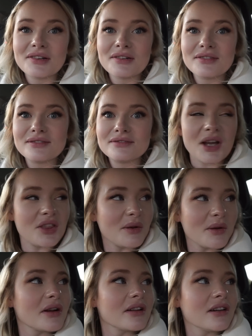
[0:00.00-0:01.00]
I thought we
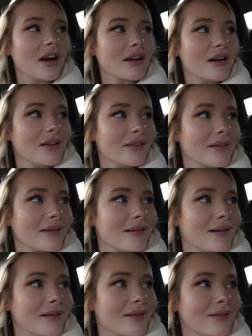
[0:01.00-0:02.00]
were gonna talk all
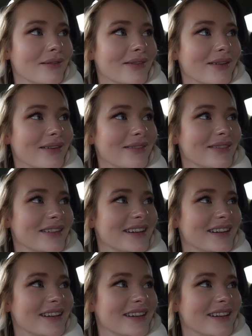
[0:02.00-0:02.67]
the whole time.